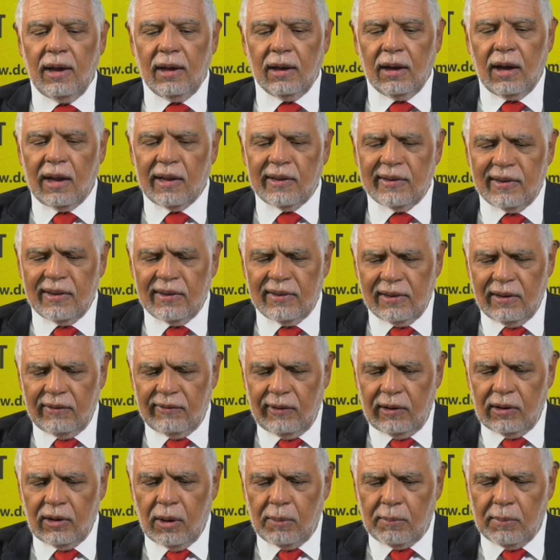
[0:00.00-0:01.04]
consists of
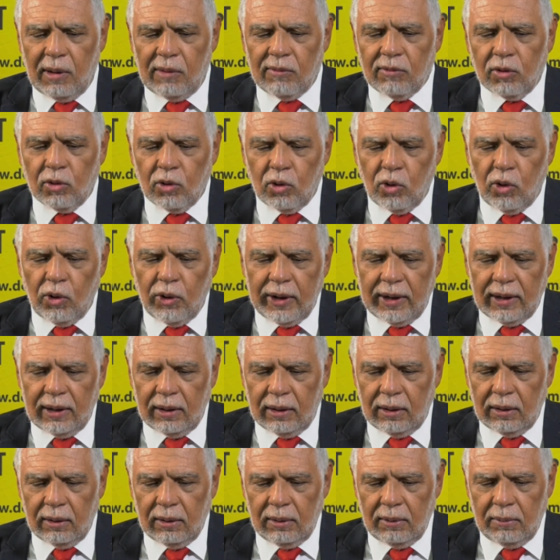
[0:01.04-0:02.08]
a number of
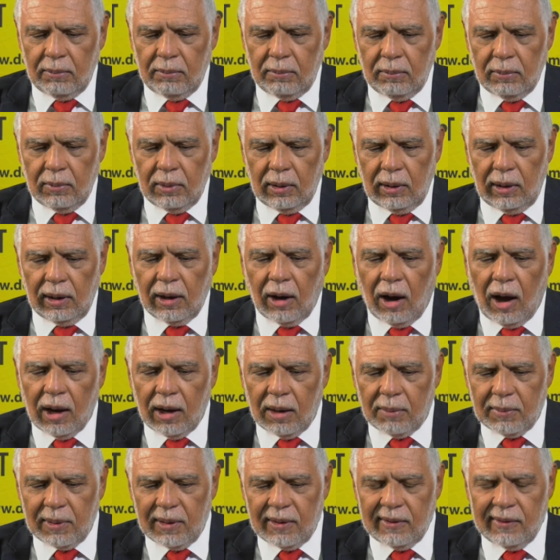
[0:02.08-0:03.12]
growing
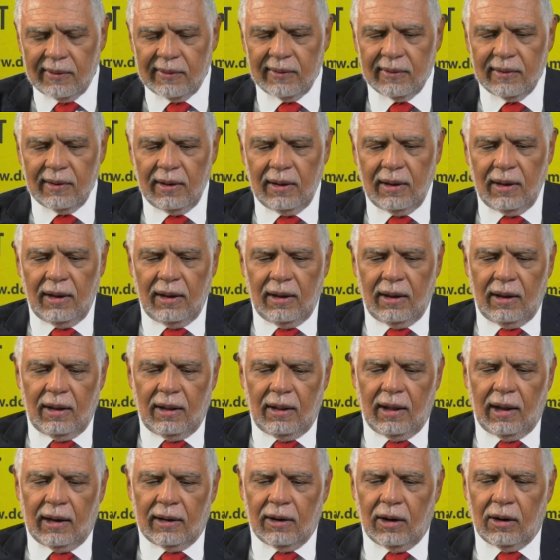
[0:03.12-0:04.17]
economies
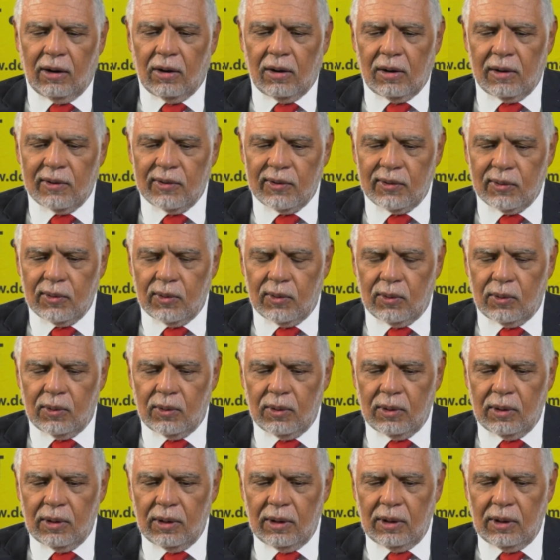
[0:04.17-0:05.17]
that are also,